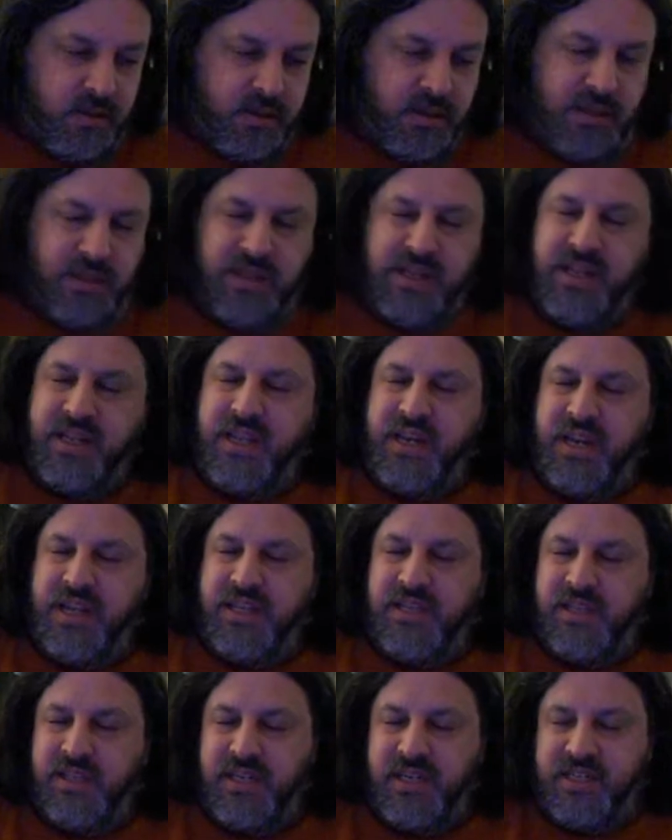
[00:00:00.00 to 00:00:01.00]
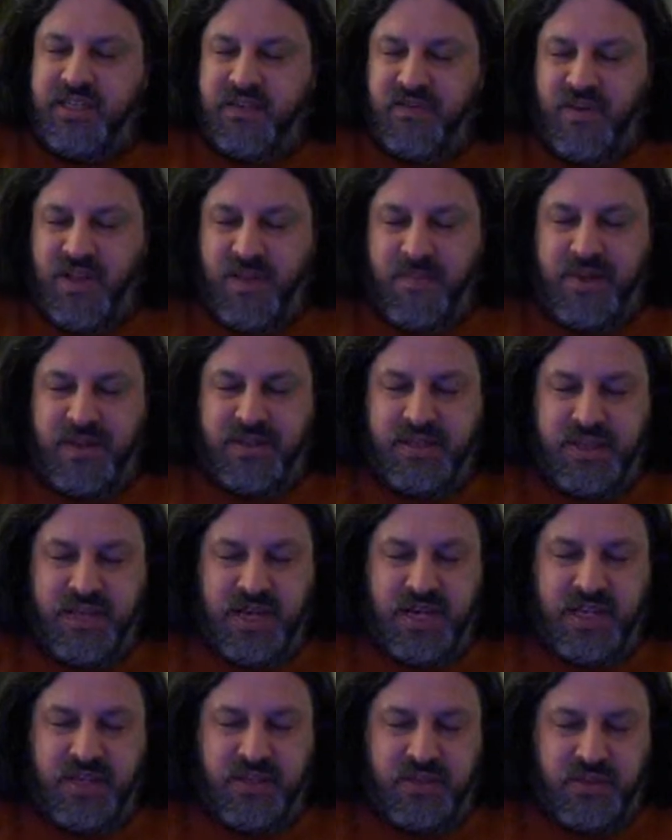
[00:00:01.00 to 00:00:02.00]
to get into Linux development, to
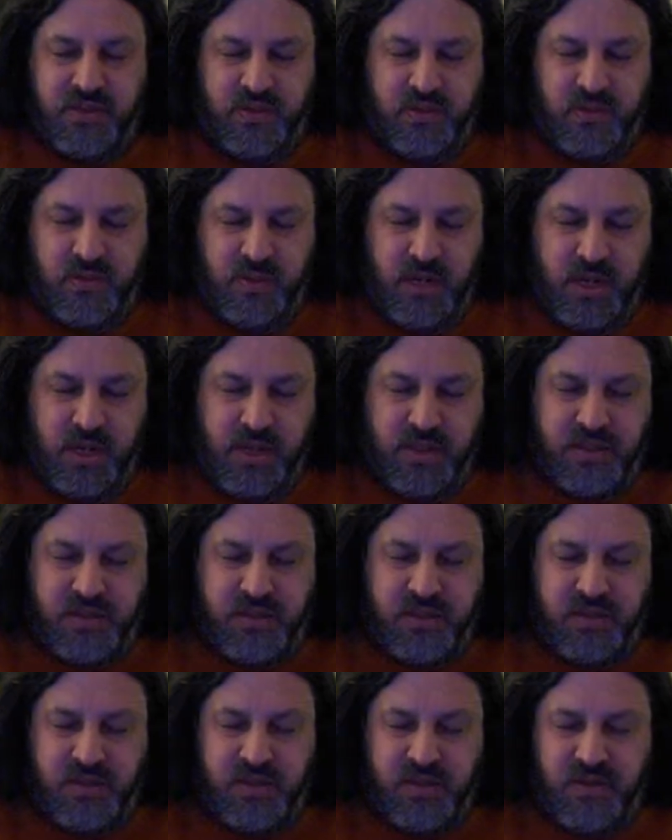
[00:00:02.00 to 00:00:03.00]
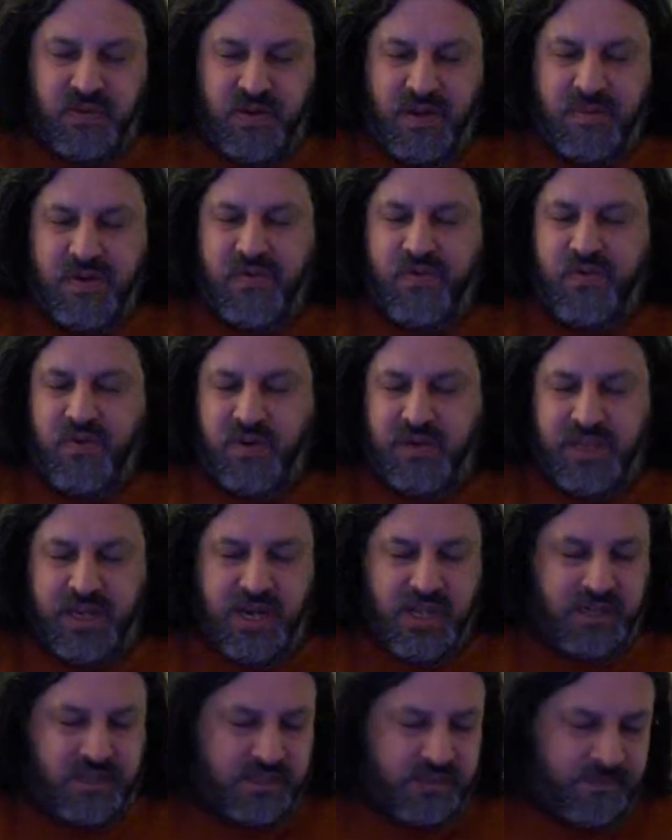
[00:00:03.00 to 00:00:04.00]
get into uh, the development for
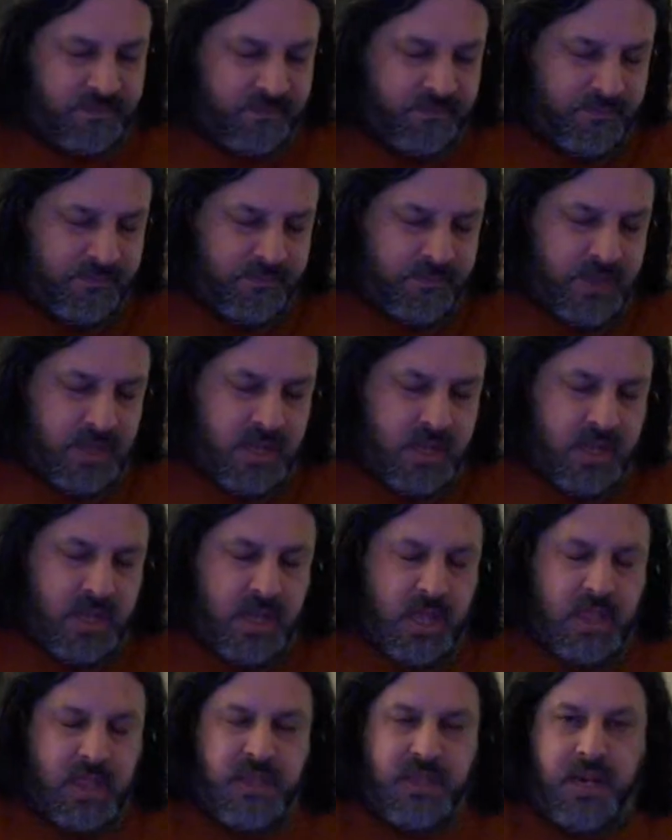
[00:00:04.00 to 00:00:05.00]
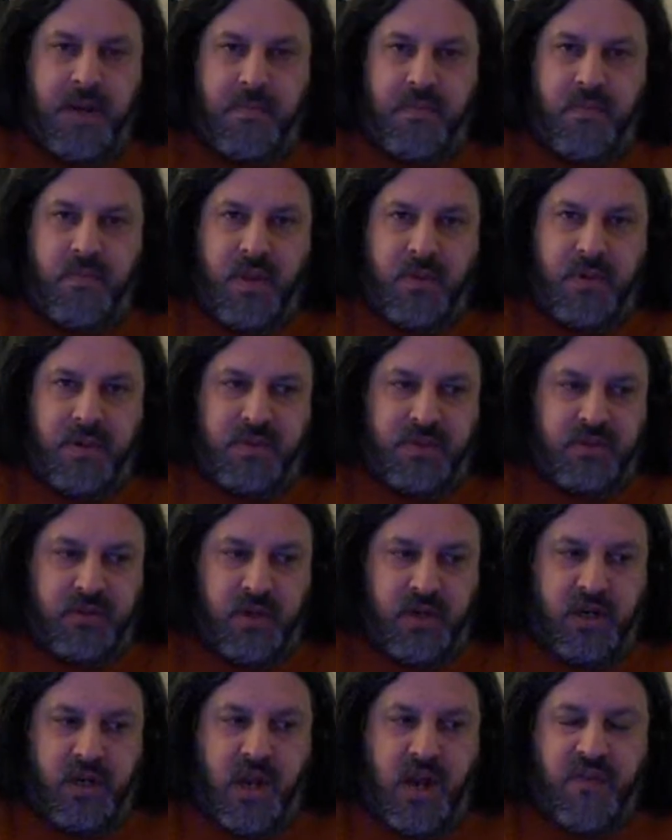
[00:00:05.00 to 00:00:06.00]
Linux. And as I said, I'm, I'm going to be
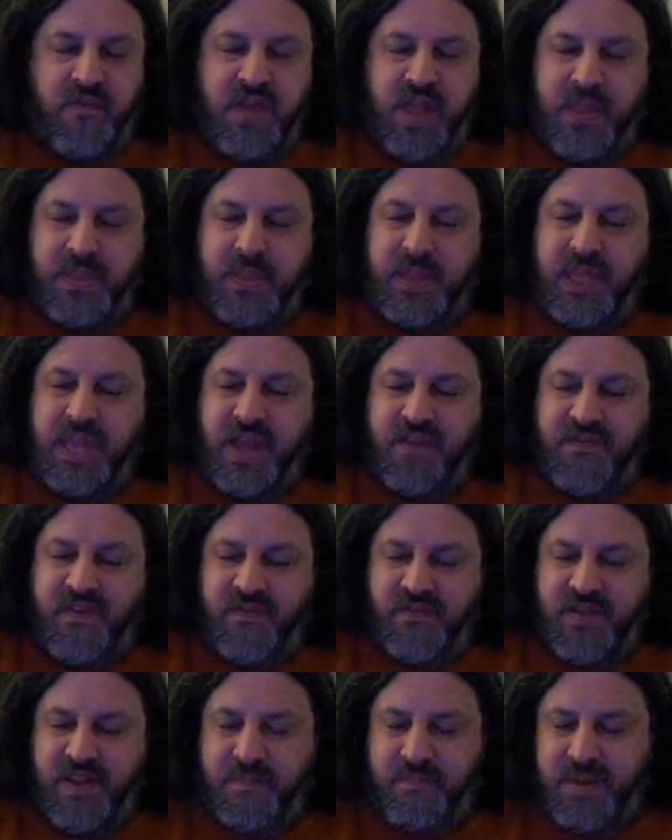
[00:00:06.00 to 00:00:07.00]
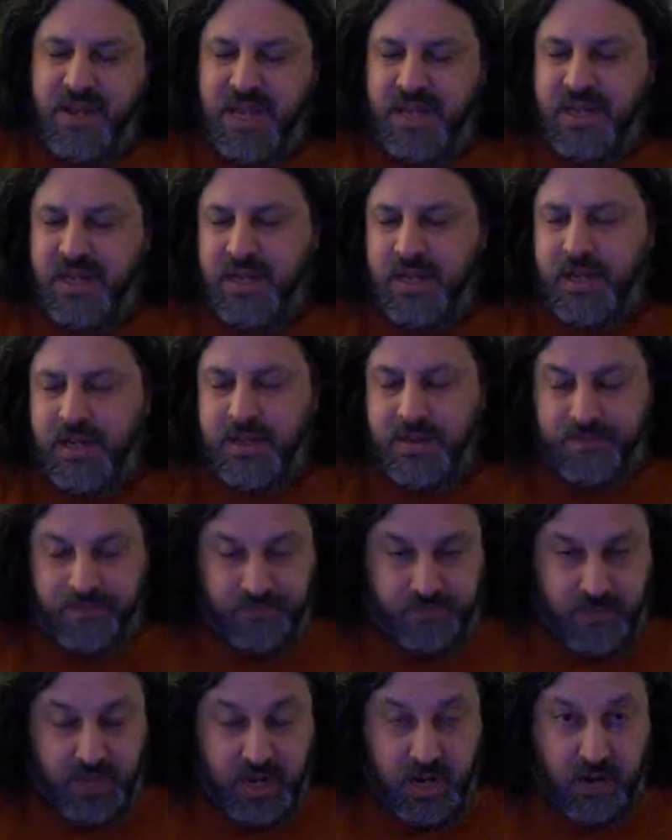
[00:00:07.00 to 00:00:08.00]
starting off at the F F M P E G uh,
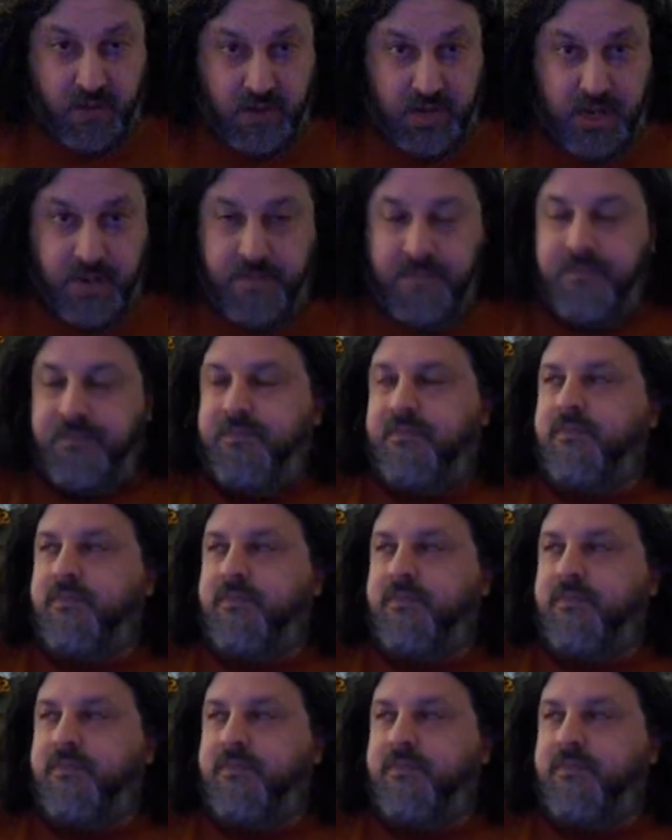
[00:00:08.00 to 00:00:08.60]
area.